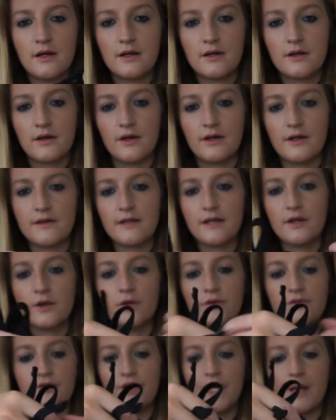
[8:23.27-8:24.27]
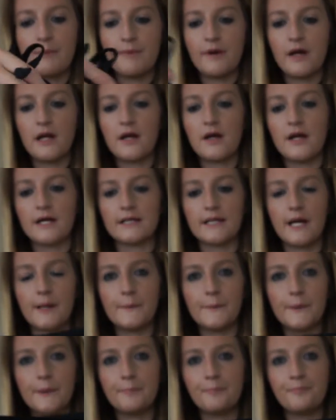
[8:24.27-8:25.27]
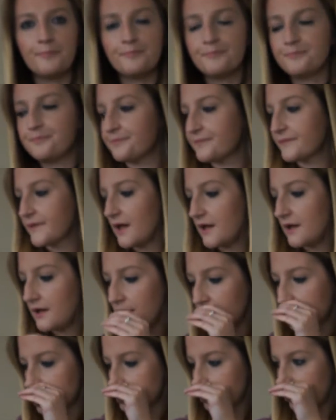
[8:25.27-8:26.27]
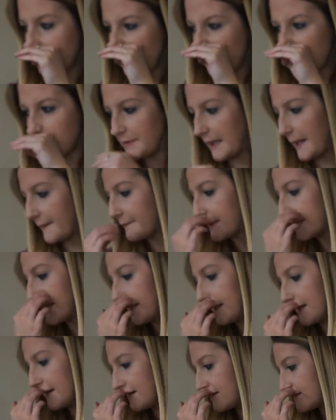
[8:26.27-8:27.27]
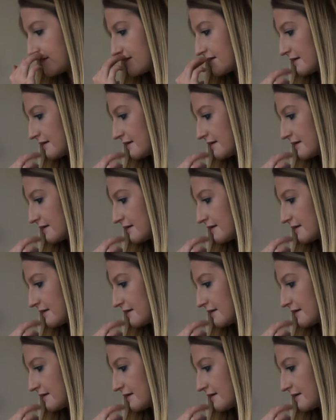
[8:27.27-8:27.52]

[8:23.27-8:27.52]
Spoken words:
kind of thing covering it, but I like that one. I like just plain black bikinis.